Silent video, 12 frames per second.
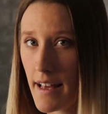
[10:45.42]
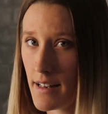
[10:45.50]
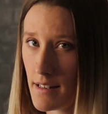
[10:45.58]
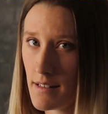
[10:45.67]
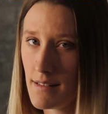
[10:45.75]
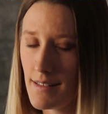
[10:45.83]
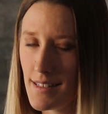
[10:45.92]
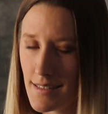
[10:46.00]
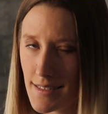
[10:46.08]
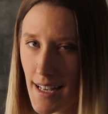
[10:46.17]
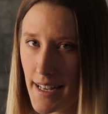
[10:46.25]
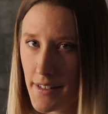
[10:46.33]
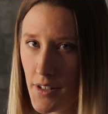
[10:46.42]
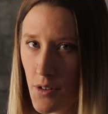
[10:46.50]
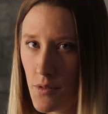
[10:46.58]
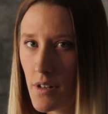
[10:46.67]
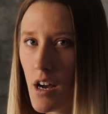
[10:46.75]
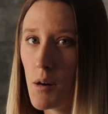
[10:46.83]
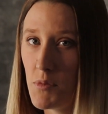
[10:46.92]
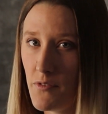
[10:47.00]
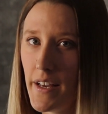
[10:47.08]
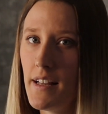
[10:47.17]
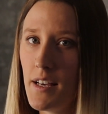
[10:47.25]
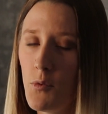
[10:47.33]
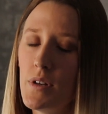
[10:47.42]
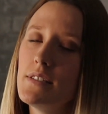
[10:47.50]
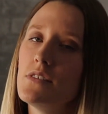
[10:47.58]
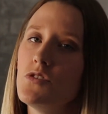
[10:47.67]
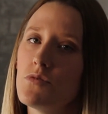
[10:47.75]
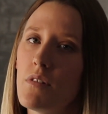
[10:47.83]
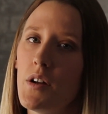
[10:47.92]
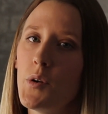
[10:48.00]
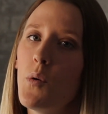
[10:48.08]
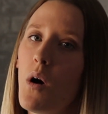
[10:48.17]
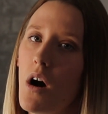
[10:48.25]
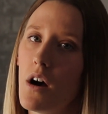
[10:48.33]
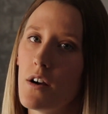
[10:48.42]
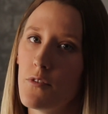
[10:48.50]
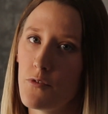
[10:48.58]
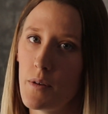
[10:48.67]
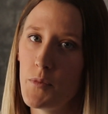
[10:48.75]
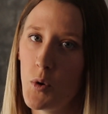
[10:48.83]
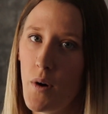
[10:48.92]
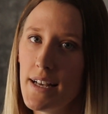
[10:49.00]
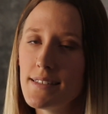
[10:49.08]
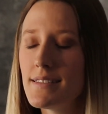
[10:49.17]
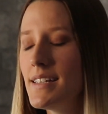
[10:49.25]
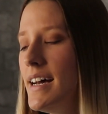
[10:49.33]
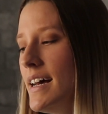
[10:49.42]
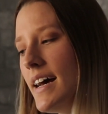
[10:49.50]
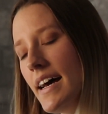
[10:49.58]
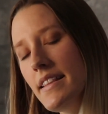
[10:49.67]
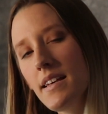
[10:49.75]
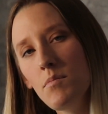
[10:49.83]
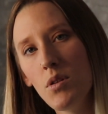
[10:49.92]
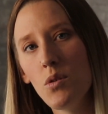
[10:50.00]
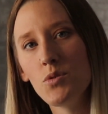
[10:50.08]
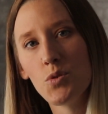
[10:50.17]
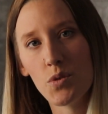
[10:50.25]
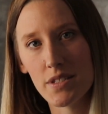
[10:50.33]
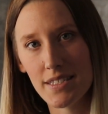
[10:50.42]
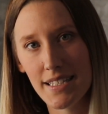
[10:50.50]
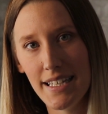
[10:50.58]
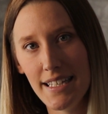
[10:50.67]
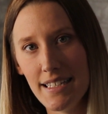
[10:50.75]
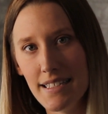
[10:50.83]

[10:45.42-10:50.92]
And little side note, our prevailing winds in Toronto are from the west and they blow towards the